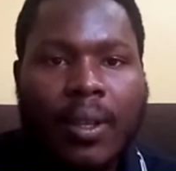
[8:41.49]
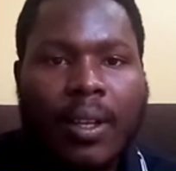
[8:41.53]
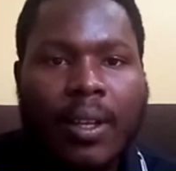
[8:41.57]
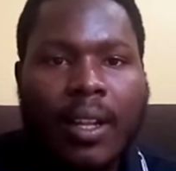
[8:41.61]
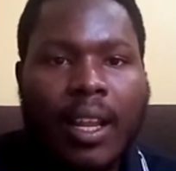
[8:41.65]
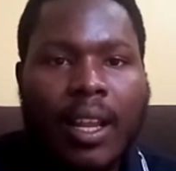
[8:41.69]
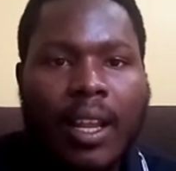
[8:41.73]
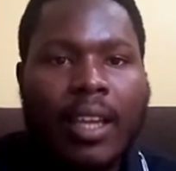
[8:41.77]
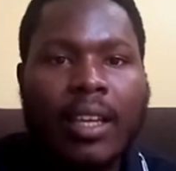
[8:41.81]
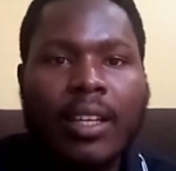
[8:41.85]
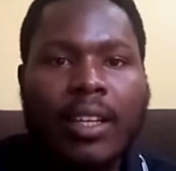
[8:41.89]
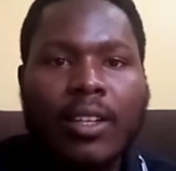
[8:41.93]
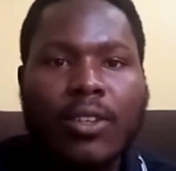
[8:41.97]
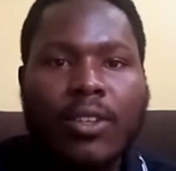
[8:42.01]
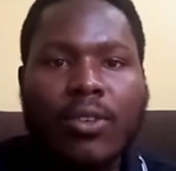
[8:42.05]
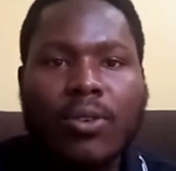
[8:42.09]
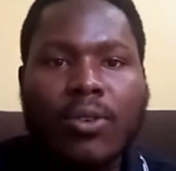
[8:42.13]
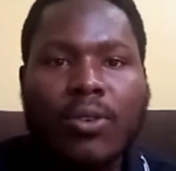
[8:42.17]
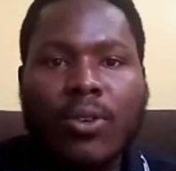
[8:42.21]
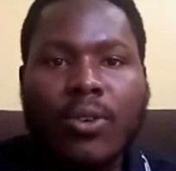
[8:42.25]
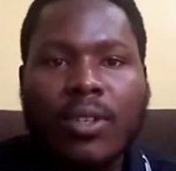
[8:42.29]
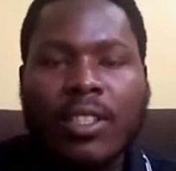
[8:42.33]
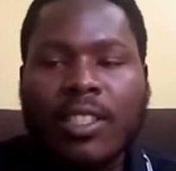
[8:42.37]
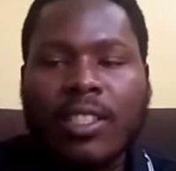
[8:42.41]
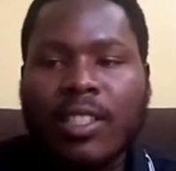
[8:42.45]
Like, do
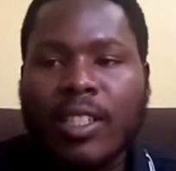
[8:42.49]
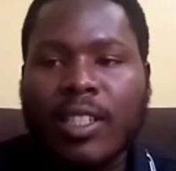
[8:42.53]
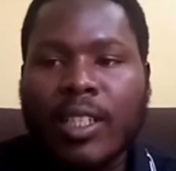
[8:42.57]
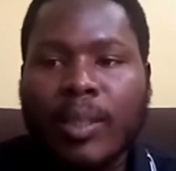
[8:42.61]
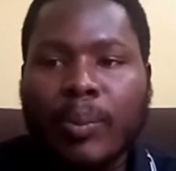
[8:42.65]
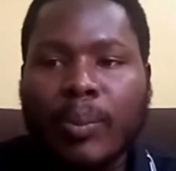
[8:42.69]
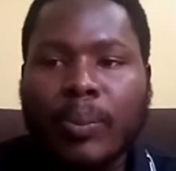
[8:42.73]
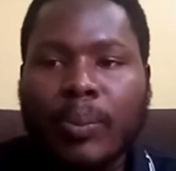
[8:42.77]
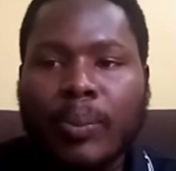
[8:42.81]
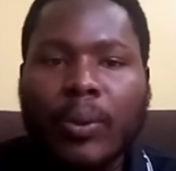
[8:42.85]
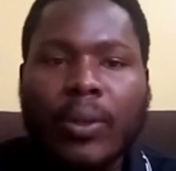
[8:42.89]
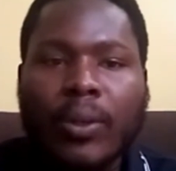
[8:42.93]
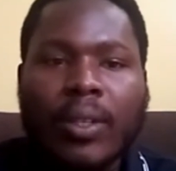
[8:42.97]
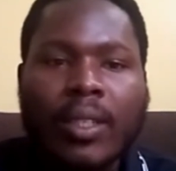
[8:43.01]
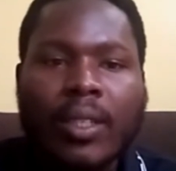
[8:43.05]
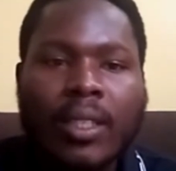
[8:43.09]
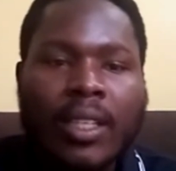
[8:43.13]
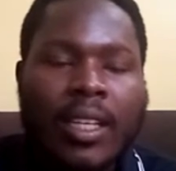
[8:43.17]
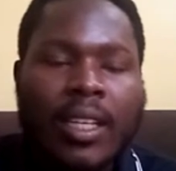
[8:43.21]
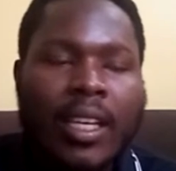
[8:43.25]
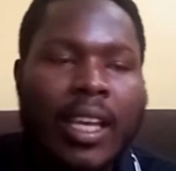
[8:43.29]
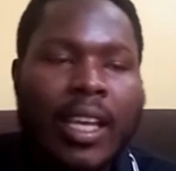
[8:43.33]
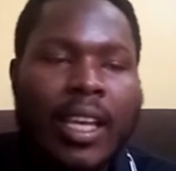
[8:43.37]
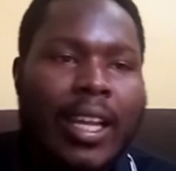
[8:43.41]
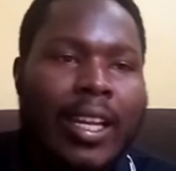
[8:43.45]
not sleep on
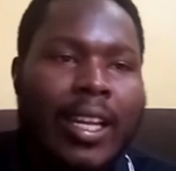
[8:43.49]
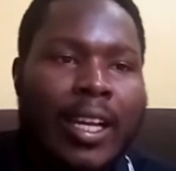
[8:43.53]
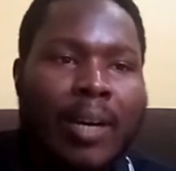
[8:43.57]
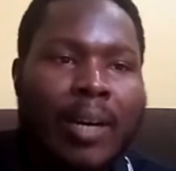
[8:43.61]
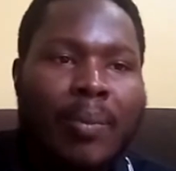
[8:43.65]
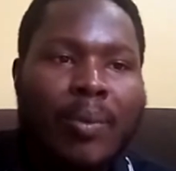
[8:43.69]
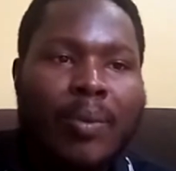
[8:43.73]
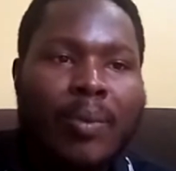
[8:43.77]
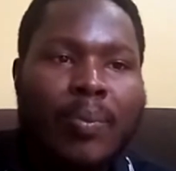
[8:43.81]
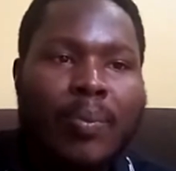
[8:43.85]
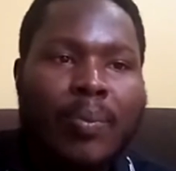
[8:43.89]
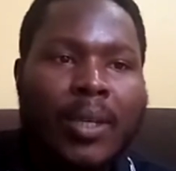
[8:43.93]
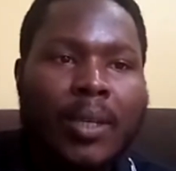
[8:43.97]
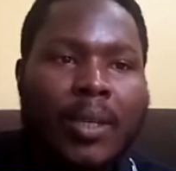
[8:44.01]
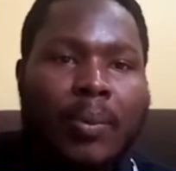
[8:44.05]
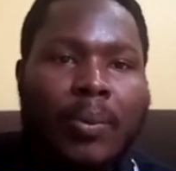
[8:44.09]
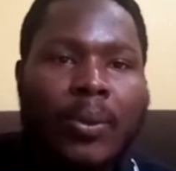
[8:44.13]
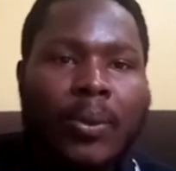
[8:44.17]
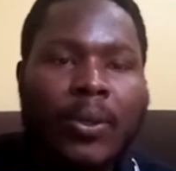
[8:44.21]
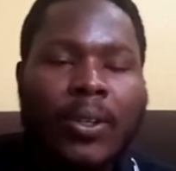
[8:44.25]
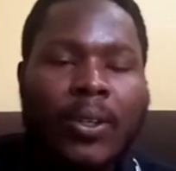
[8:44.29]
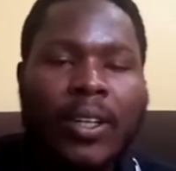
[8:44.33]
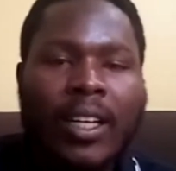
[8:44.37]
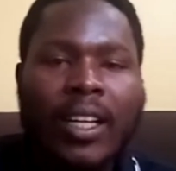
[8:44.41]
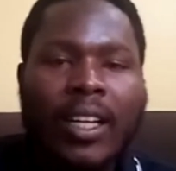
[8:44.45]
a number of
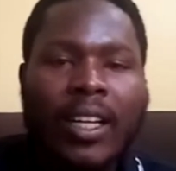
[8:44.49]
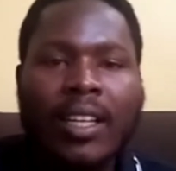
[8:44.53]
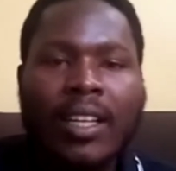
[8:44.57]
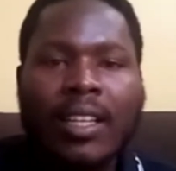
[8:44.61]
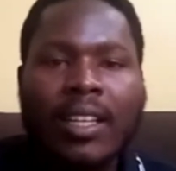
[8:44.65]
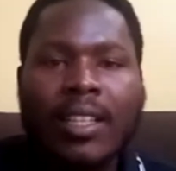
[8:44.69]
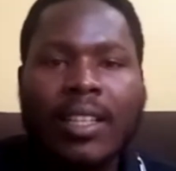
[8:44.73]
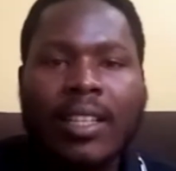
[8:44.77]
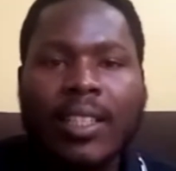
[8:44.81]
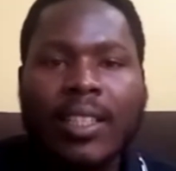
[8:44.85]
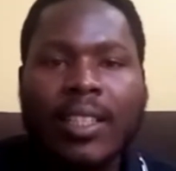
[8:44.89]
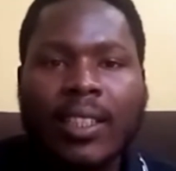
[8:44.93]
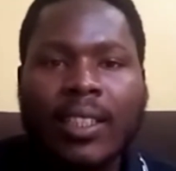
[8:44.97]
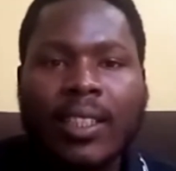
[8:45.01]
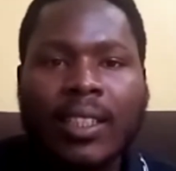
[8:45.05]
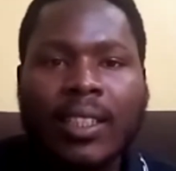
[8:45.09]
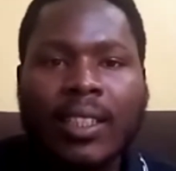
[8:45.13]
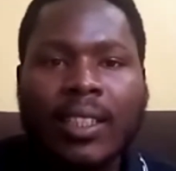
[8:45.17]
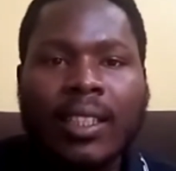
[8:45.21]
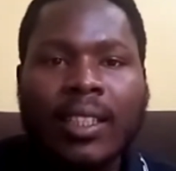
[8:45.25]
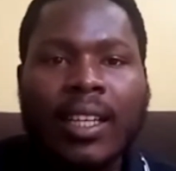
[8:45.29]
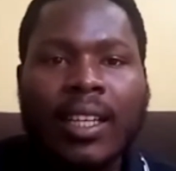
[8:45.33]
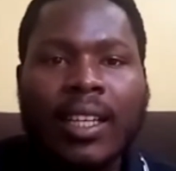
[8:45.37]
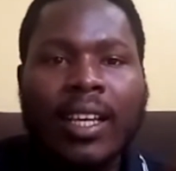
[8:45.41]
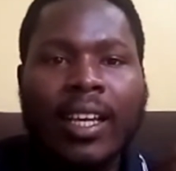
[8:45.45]
people and uh,
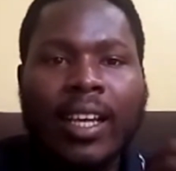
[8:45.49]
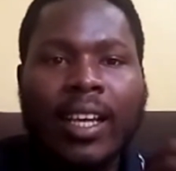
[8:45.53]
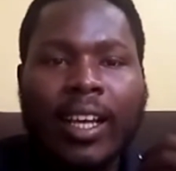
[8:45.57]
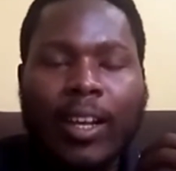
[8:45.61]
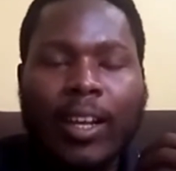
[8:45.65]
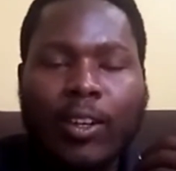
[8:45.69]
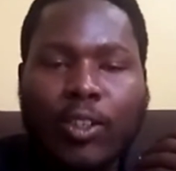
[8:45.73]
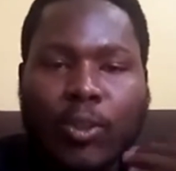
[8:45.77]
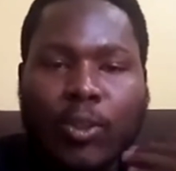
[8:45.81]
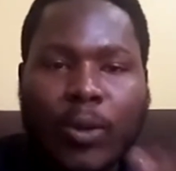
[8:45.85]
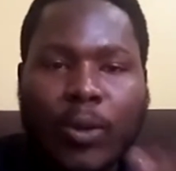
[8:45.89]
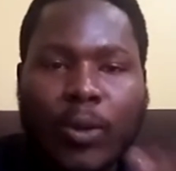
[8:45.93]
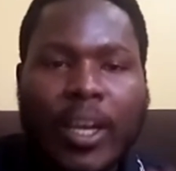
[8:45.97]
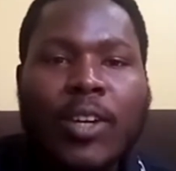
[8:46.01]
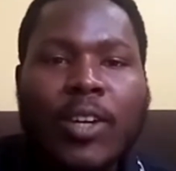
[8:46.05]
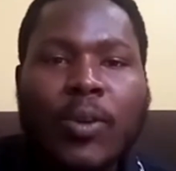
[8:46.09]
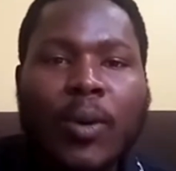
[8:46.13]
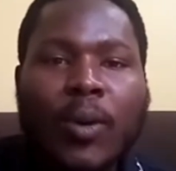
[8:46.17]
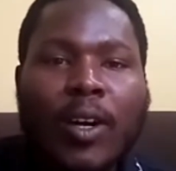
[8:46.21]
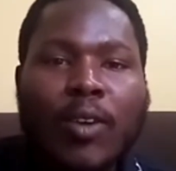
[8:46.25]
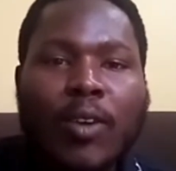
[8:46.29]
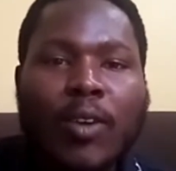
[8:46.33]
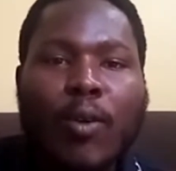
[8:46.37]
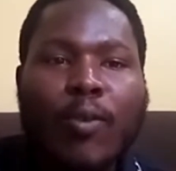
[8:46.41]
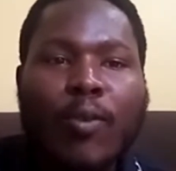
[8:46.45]
to
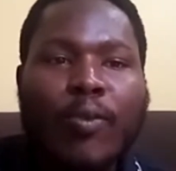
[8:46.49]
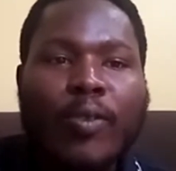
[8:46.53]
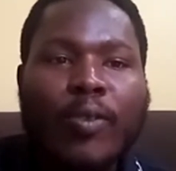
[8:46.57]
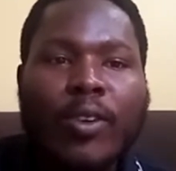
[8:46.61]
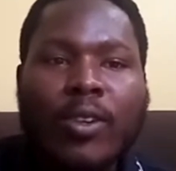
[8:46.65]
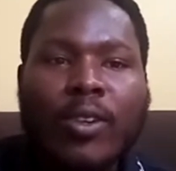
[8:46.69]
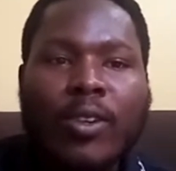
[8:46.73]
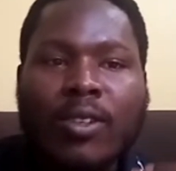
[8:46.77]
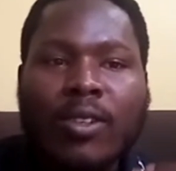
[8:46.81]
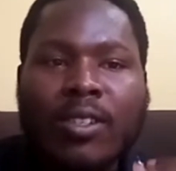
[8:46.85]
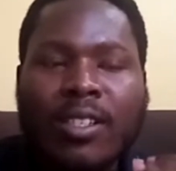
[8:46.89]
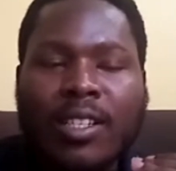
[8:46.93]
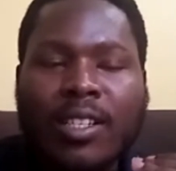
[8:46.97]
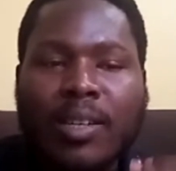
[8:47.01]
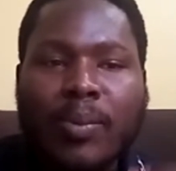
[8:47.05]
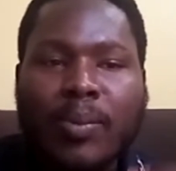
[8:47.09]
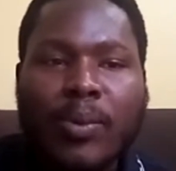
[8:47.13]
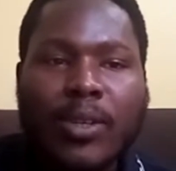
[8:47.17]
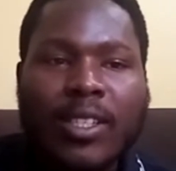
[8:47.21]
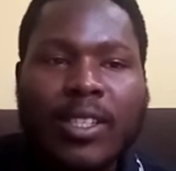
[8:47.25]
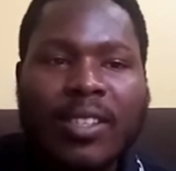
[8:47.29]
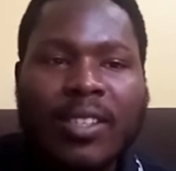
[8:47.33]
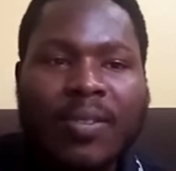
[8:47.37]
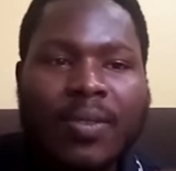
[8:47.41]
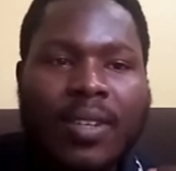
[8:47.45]
anyone who feels
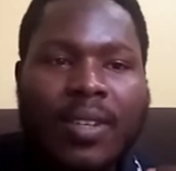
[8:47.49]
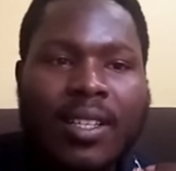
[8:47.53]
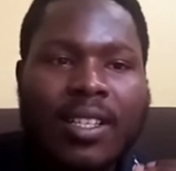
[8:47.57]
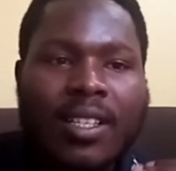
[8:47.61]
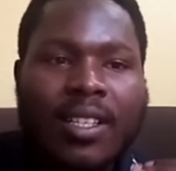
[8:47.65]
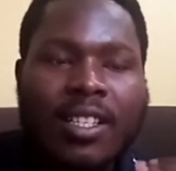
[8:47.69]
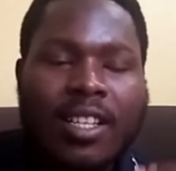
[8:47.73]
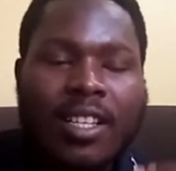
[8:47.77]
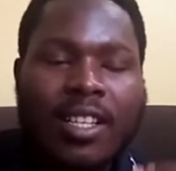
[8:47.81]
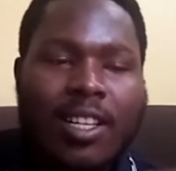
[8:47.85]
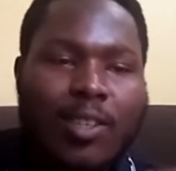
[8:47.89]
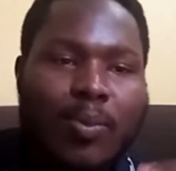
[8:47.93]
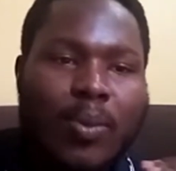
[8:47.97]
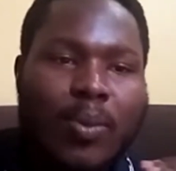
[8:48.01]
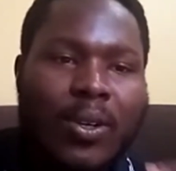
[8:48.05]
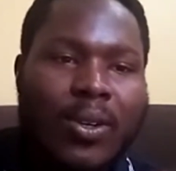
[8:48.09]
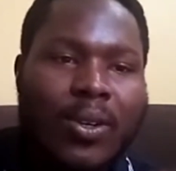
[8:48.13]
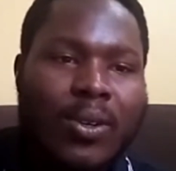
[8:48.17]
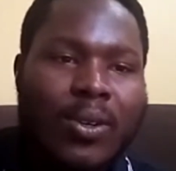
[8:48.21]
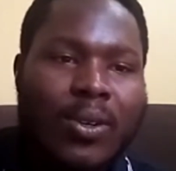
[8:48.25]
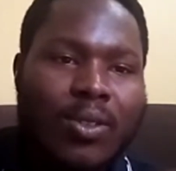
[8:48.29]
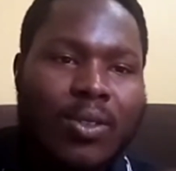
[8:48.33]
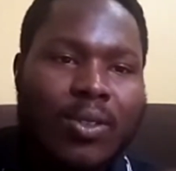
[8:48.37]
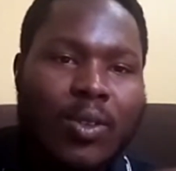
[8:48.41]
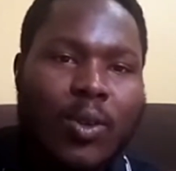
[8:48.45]
demotivated just
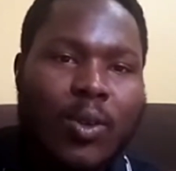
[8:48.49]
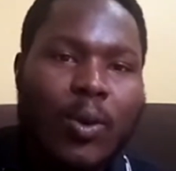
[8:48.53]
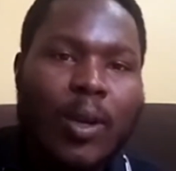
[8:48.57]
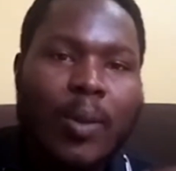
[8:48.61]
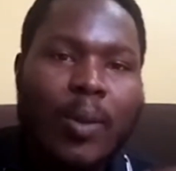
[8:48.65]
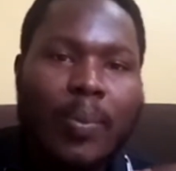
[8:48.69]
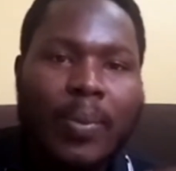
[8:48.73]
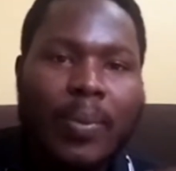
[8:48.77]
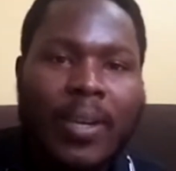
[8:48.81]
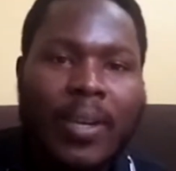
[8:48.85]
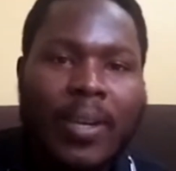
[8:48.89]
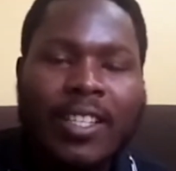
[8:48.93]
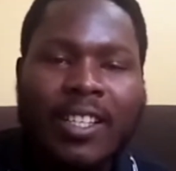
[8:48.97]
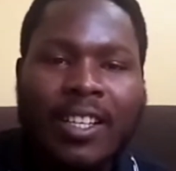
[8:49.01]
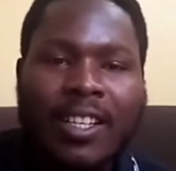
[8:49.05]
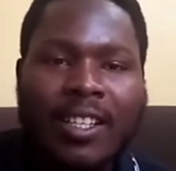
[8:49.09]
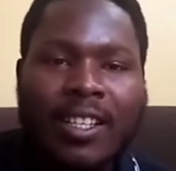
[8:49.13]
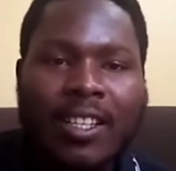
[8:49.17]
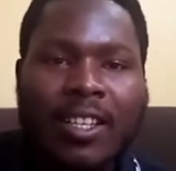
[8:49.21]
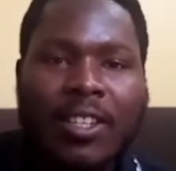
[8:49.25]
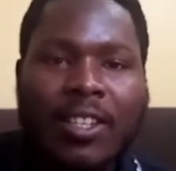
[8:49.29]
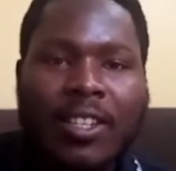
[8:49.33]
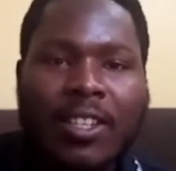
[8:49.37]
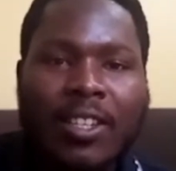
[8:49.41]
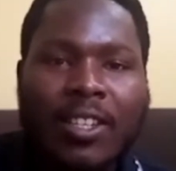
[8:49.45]
because no one pays
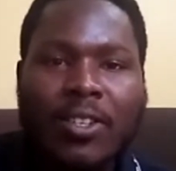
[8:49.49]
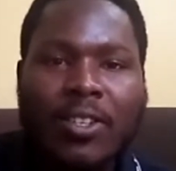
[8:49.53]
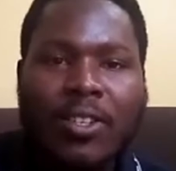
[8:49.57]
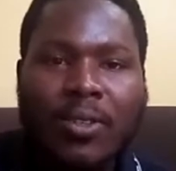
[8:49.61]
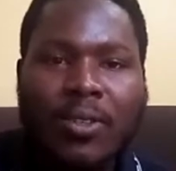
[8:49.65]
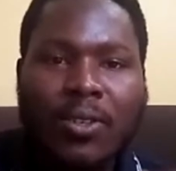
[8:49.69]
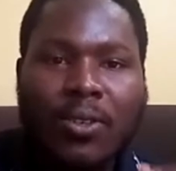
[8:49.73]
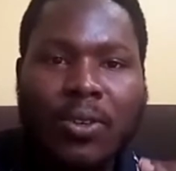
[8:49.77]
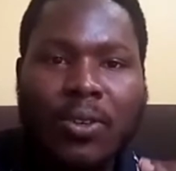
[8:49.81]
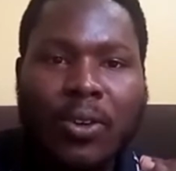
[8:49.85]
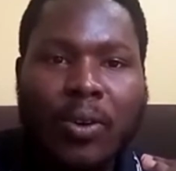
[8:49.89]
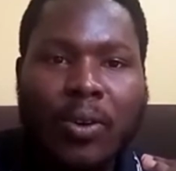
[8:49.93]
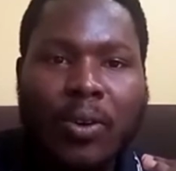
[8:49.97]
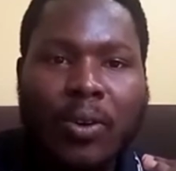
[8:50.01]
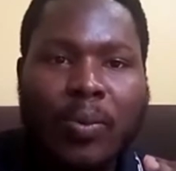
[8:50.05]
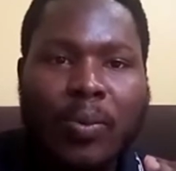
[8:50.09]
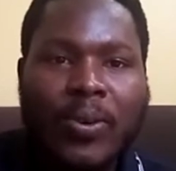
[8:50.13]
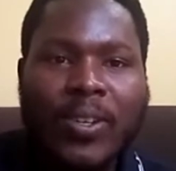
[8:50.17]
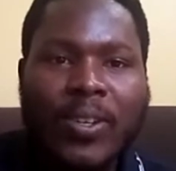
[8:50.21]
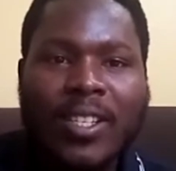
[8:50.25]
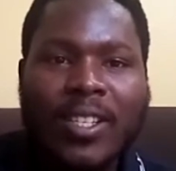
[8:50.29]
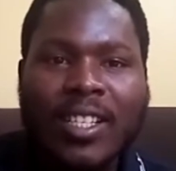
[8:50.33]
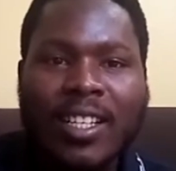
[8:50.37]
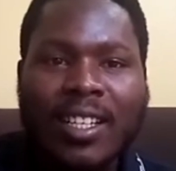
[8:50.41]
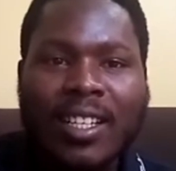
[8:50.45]
attention to your
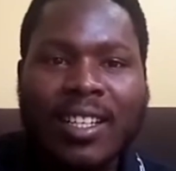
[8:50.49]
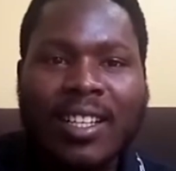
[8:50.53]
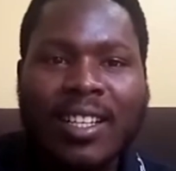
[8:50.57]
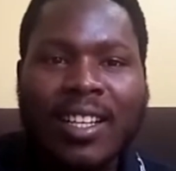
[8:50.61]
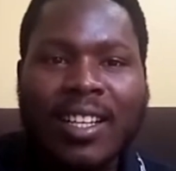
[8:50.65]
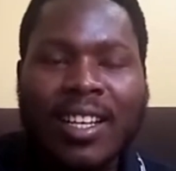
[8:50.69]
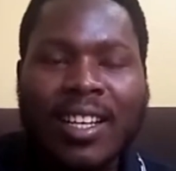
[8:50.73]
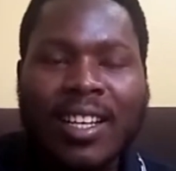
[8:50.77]
project.